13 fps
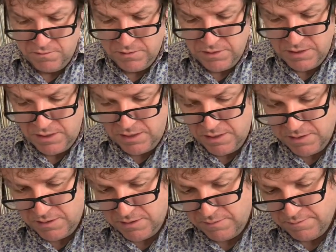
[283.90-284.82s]
the
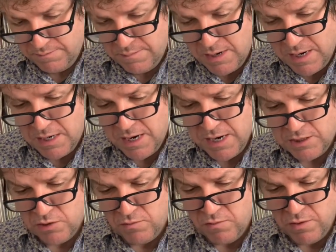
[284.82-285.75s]
uh, Mad
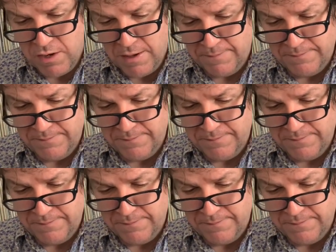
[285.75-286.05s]
Hatter on it.